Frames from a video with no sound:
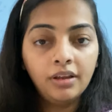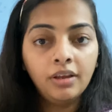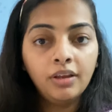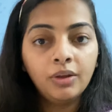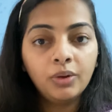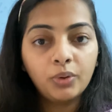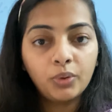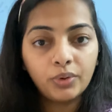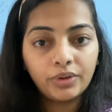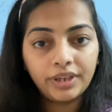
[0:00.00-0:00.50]

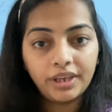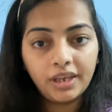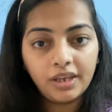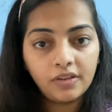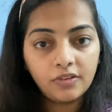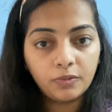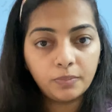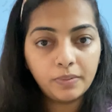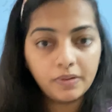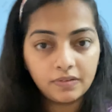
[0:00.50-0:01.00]
Koki
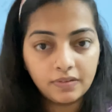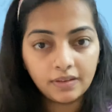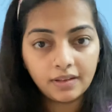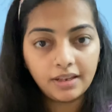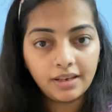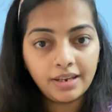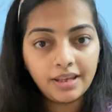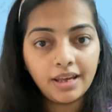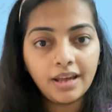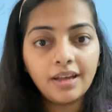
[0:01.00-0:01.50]
is
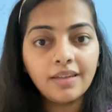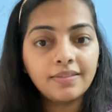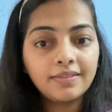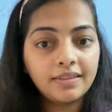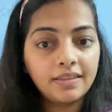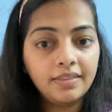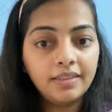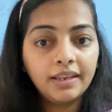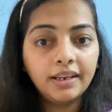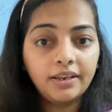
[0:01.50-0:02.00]
basically a
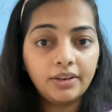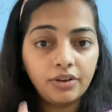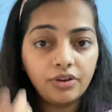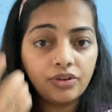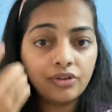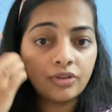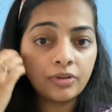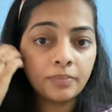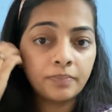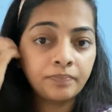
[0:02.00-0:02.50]
Sindhi
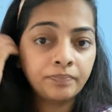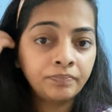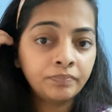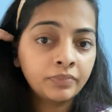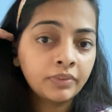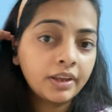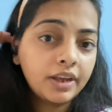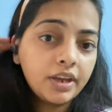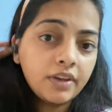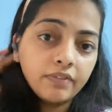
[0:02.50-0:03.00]
dish
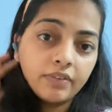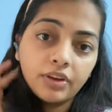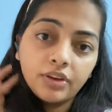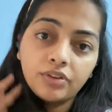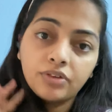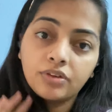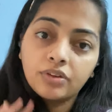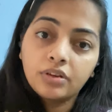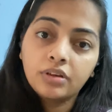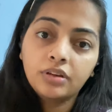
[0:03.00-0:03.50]
in
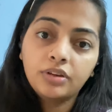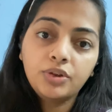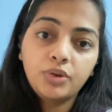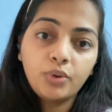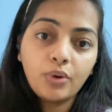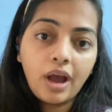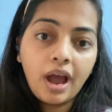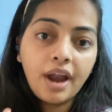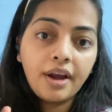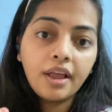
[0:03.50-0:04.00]
which
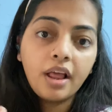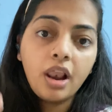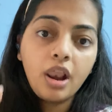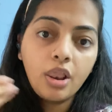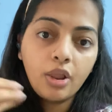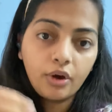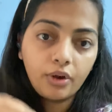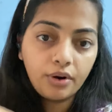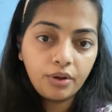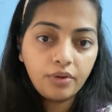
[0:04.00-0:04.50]
you add a
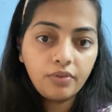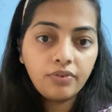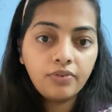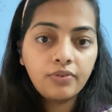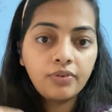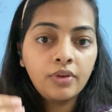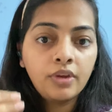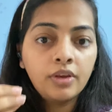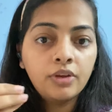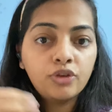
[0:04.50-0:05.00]
lot of
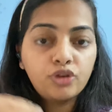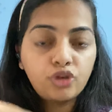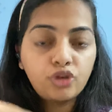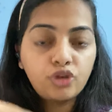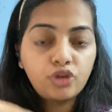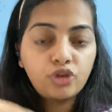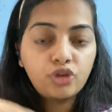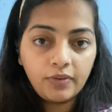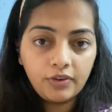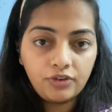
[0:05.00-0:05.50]

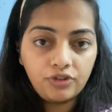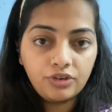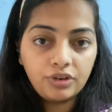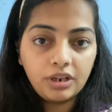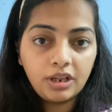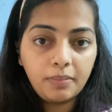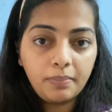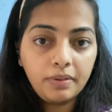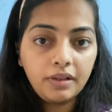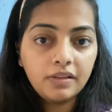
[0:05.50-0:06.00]
chopped
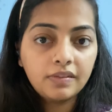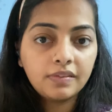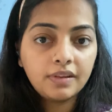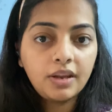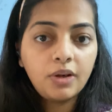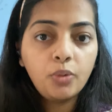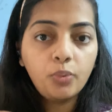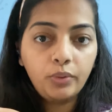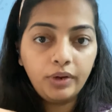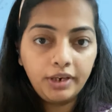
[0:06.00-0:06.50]
vegetables
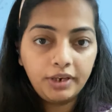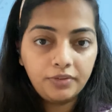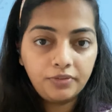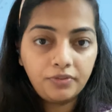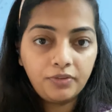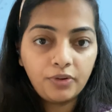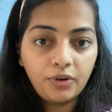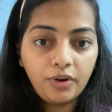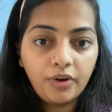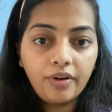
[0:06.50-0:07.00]
in wheat
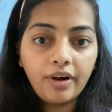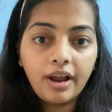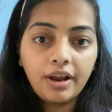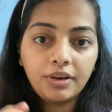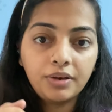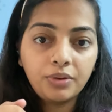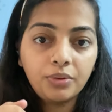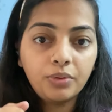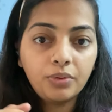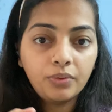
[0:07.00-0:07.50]
flour and
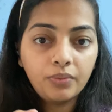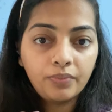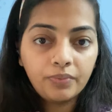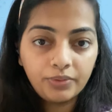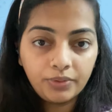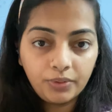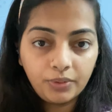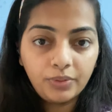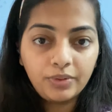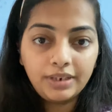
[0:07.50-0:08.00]
you
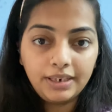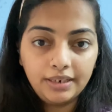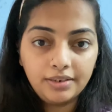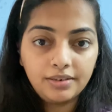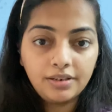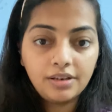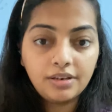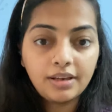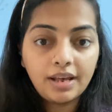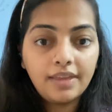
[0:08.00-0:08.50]
knead
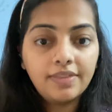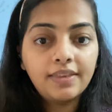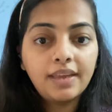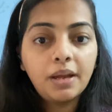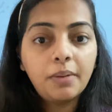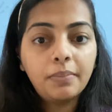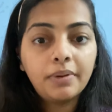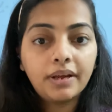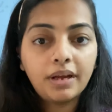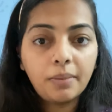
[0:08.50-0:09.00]
it and
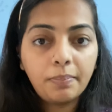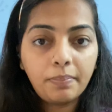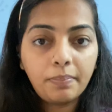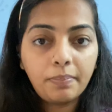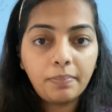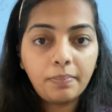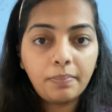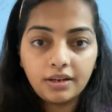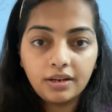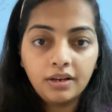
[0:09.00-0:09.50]
then make a
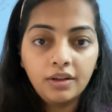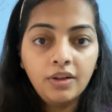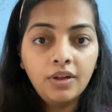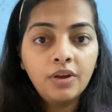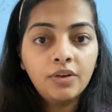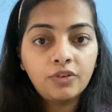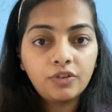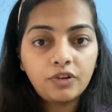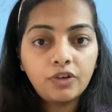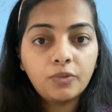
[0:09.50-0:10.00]
paratha.
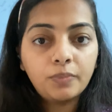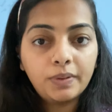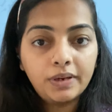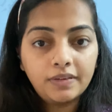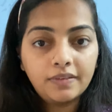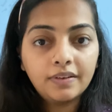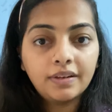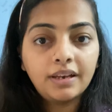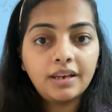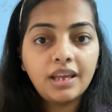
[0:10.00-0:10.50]
So it is
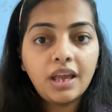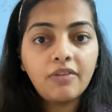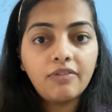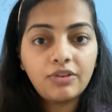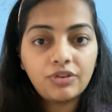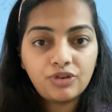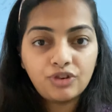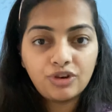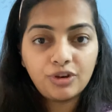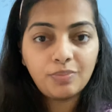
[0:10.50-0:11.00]
basically a
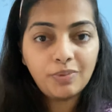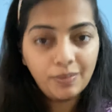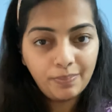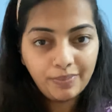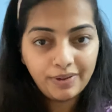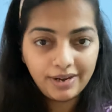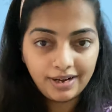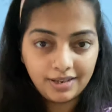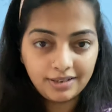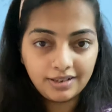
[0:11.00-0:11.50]
vegetable
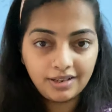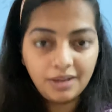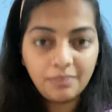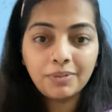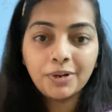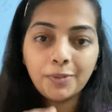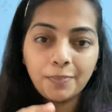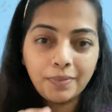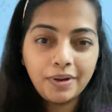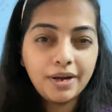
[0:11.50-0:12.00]
paratha
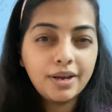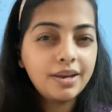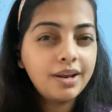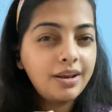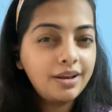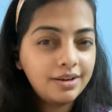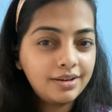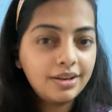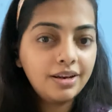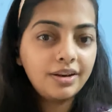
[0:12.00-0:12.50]
but made in a
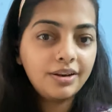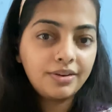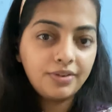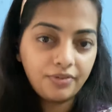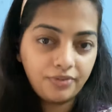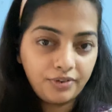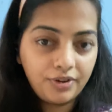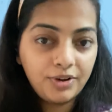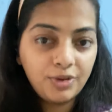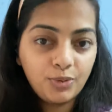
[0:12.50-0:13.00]
little
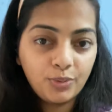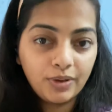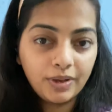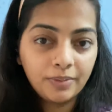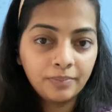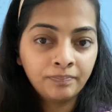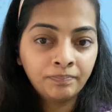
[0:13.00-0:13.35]
different way.